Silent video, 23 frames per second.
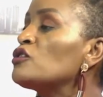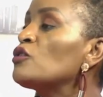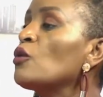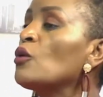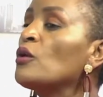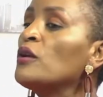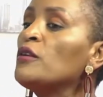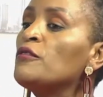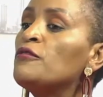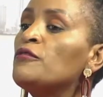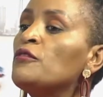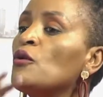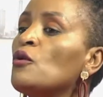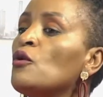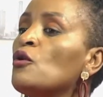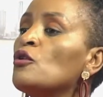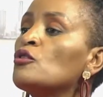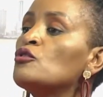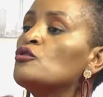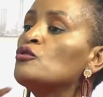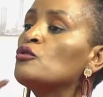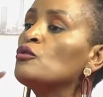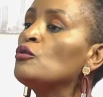So if you
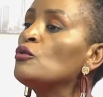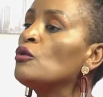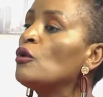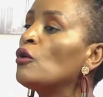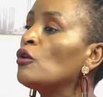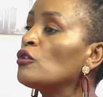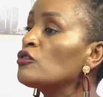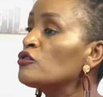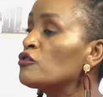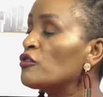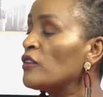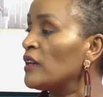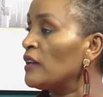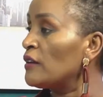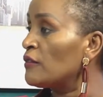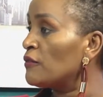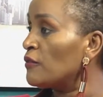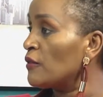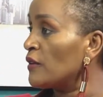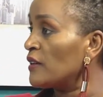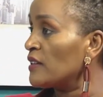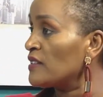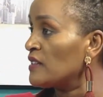go to Australia,
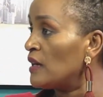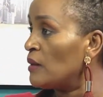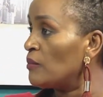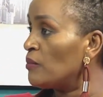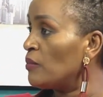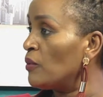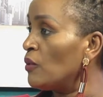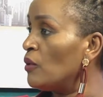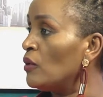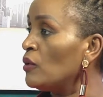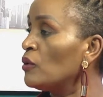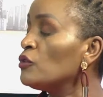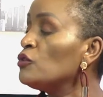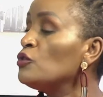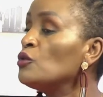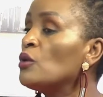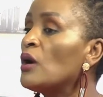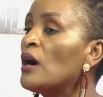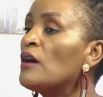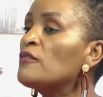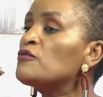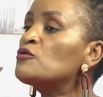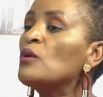for example, you
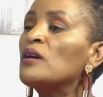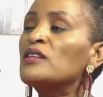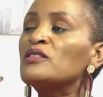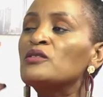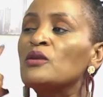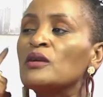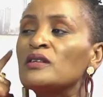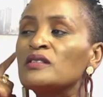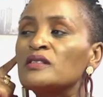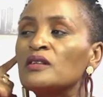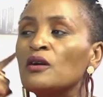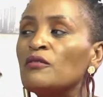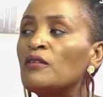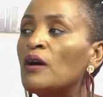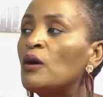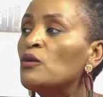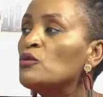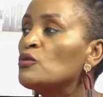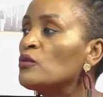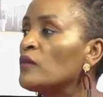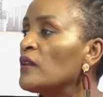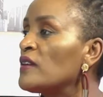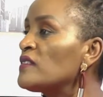have to ask yourself, how
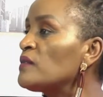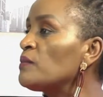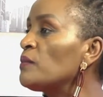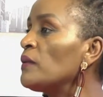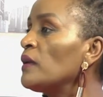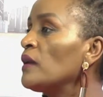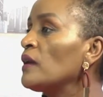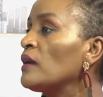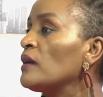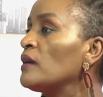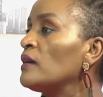do they speak?